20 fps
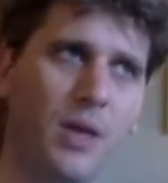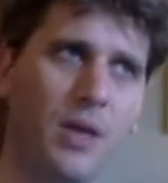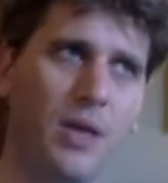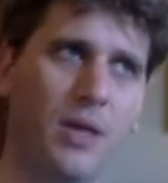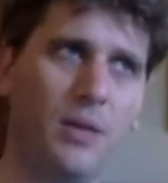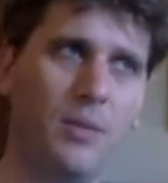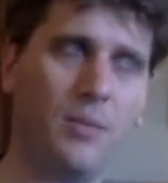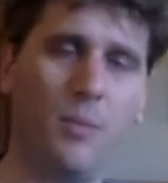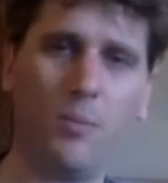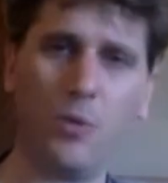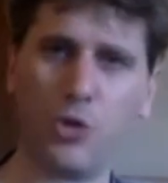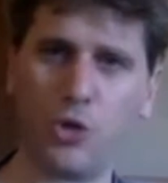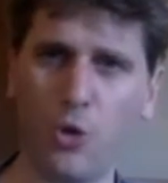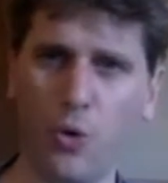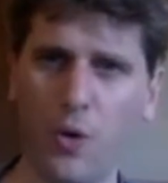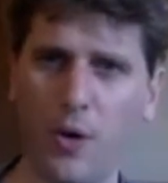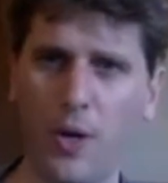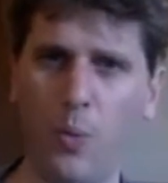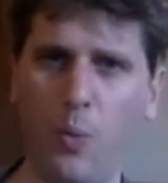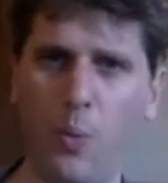
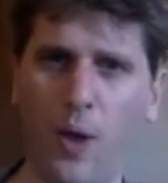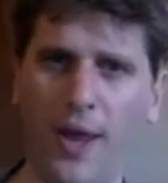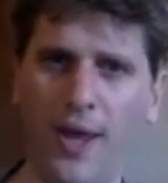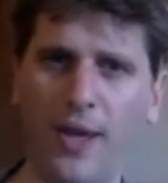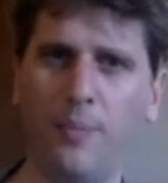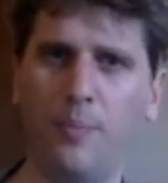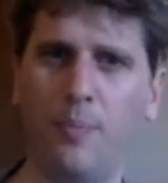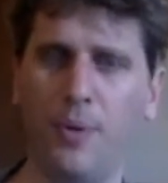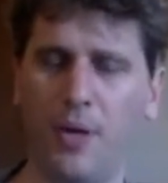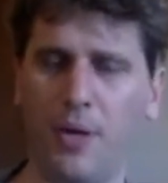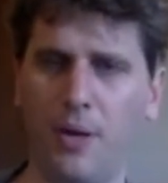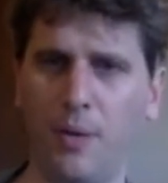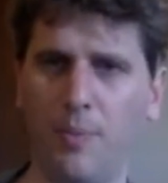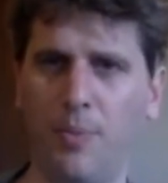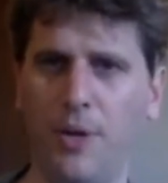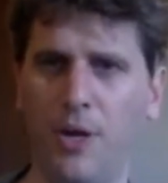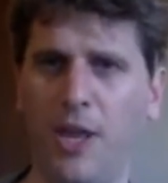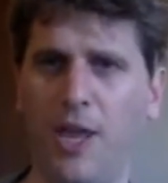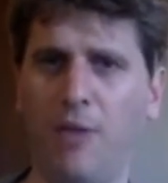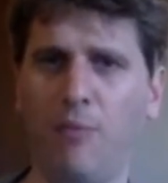majority white, but
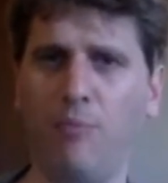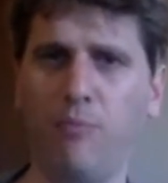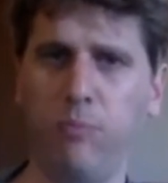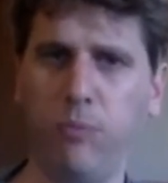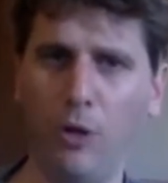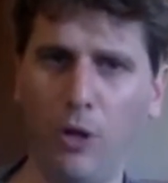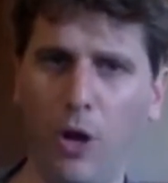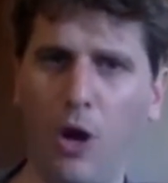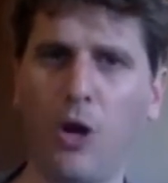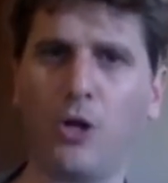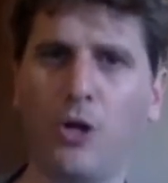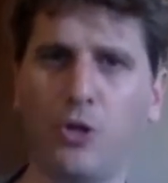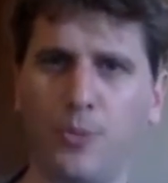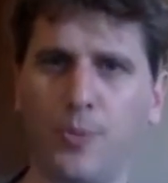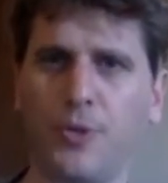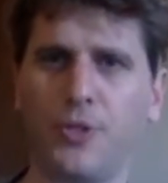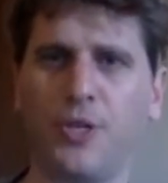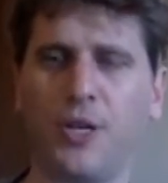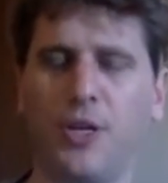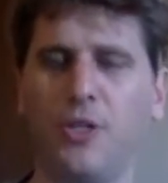but a large
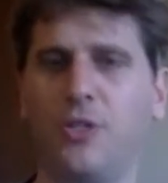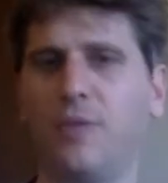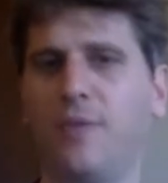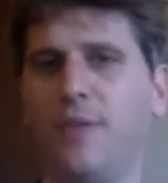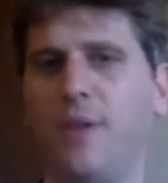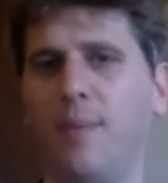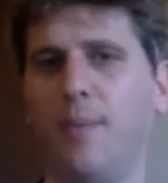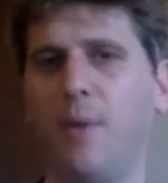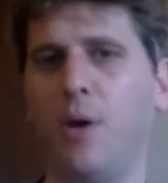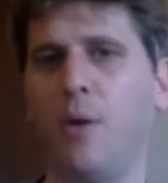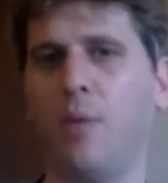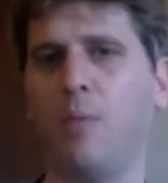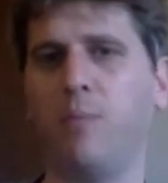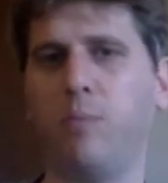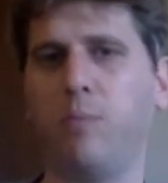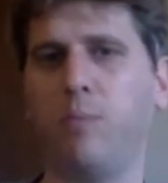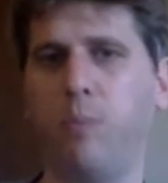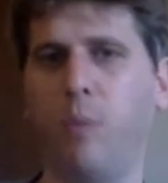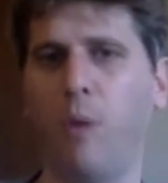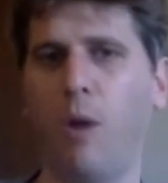percentage of them are,
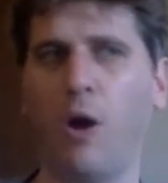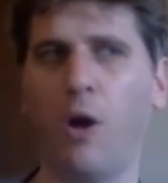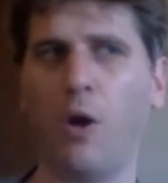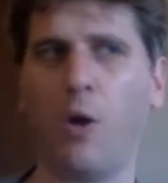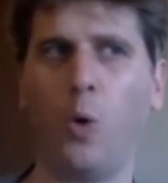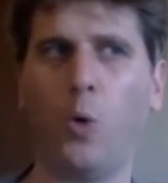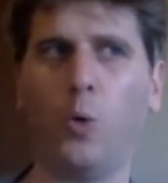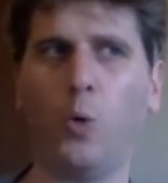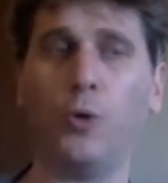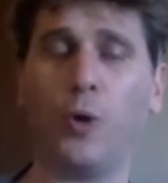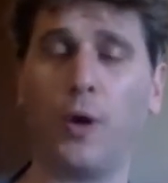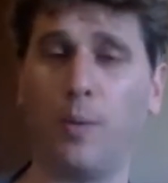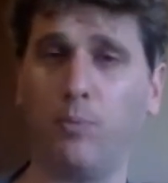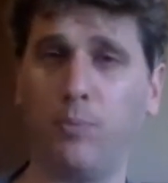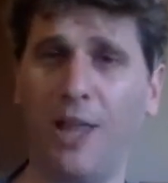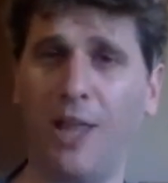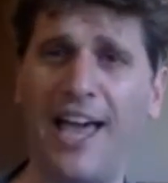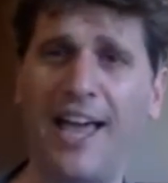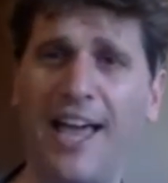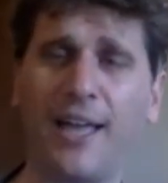are older and
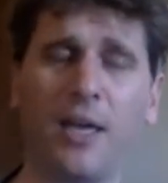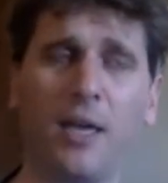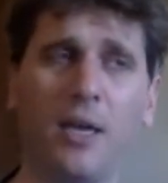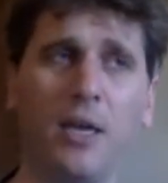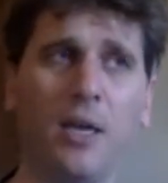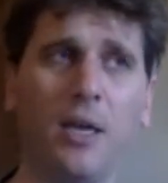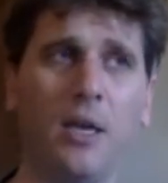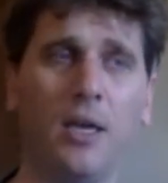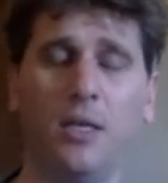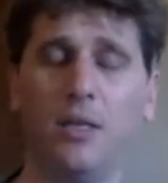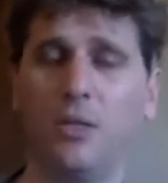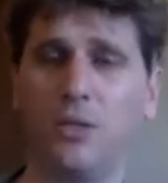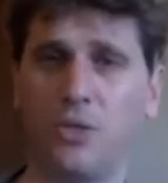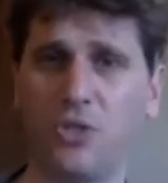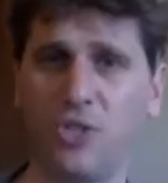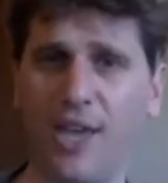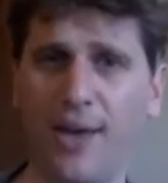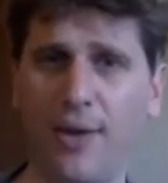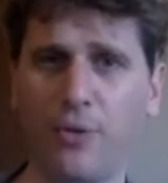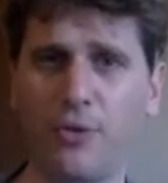black in the
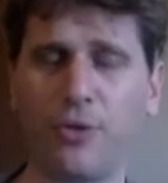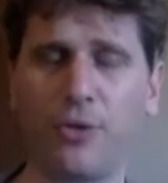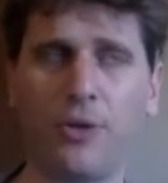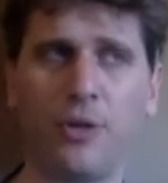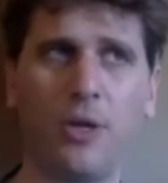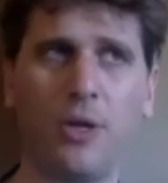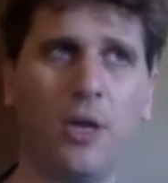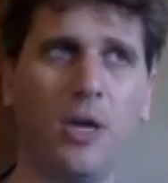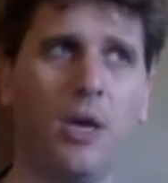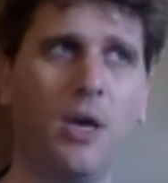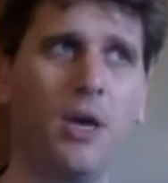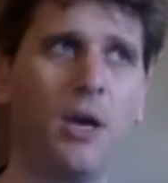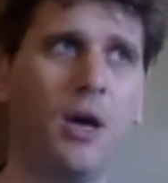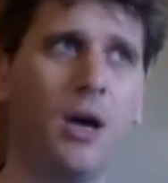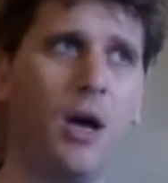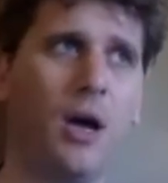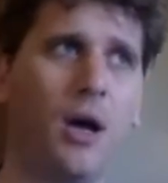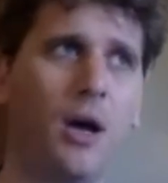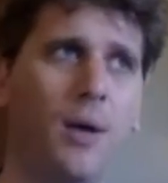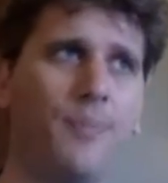South.
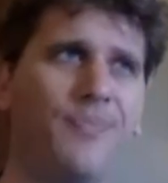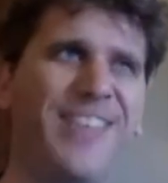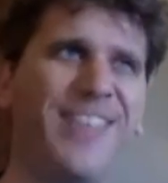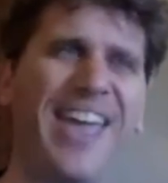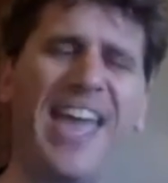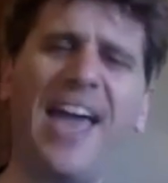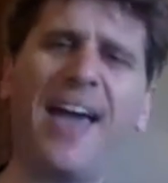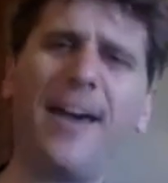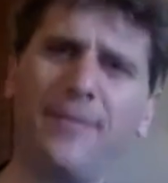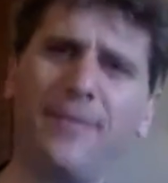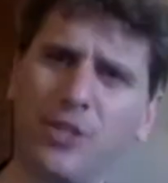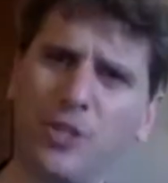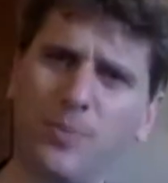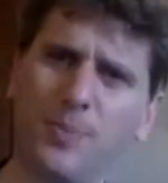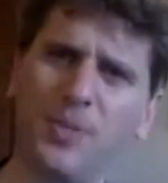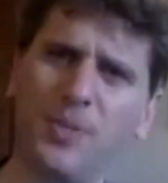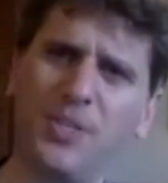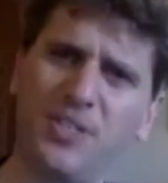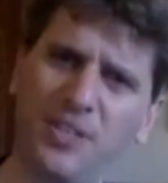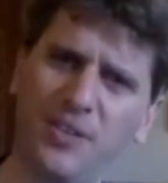Uh, they have
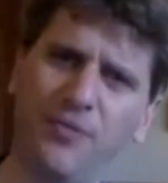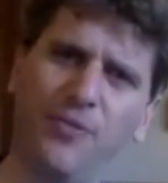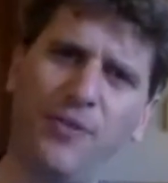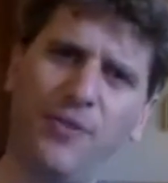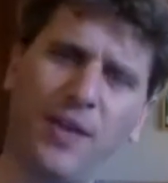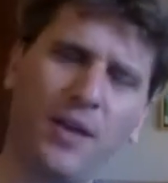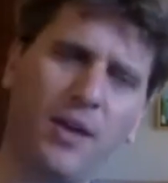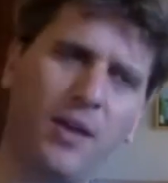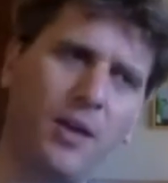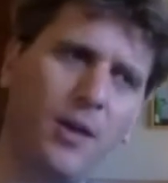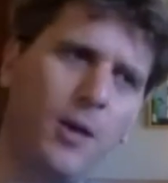specific,